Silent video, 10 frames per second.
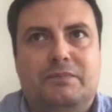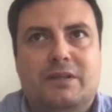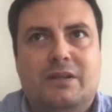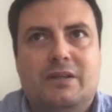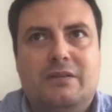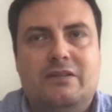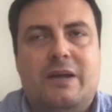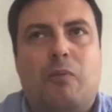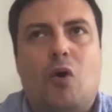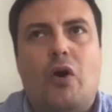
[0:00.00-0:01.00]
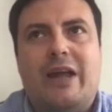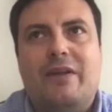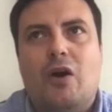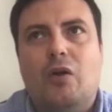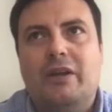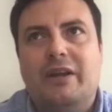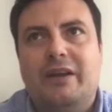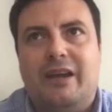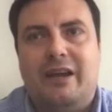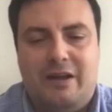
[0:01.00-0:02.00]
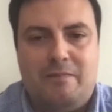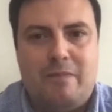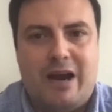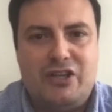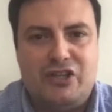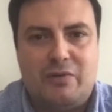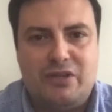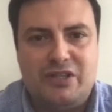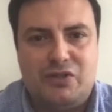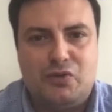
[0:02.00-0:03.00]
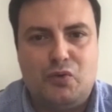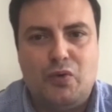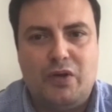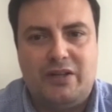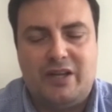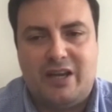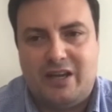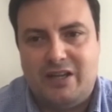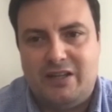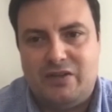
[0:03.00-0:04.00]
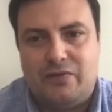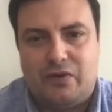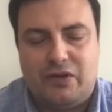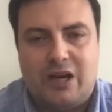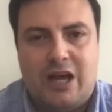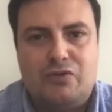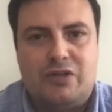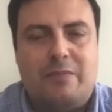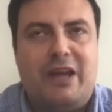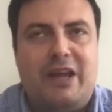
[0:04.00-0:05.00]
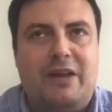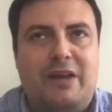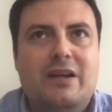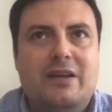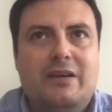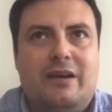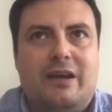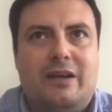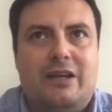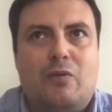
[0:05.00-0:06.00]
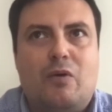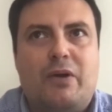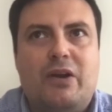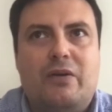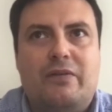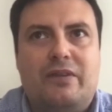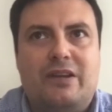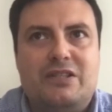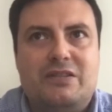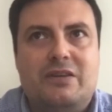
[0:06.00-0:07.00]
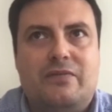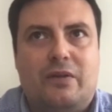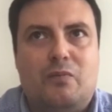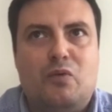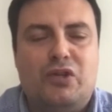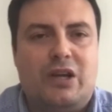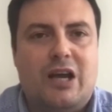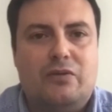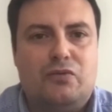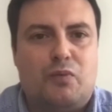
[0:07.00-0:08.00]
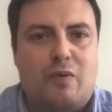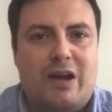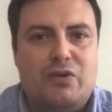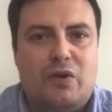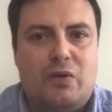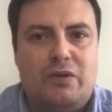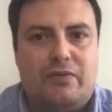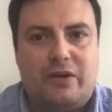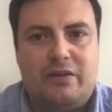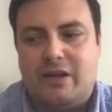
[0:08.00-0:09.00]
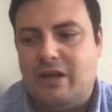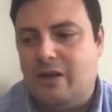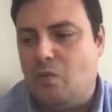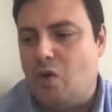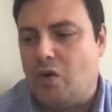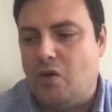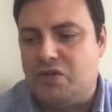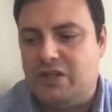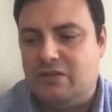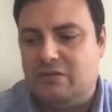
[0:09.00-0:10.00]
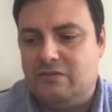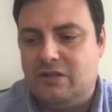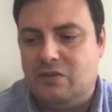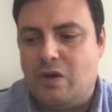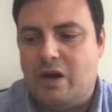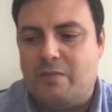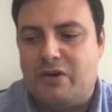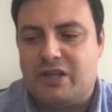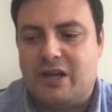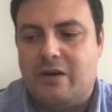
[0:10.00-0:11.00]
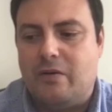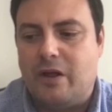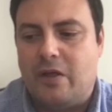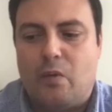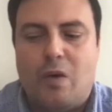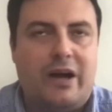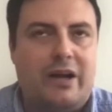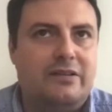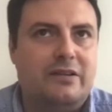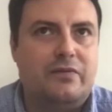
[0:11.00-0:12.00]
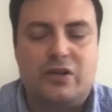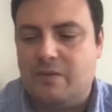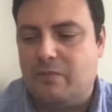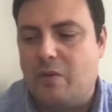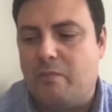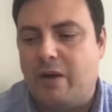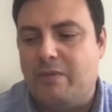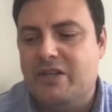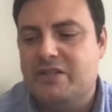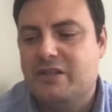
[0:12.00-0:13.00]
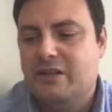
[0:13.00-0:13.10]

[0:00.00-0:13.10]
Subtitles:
deploy and all the managed services to do in the different clouds. I mean, in our opinion, I think it's different multi-cloud to provide different workloads in one hyperscaler, another one, and for example on premise.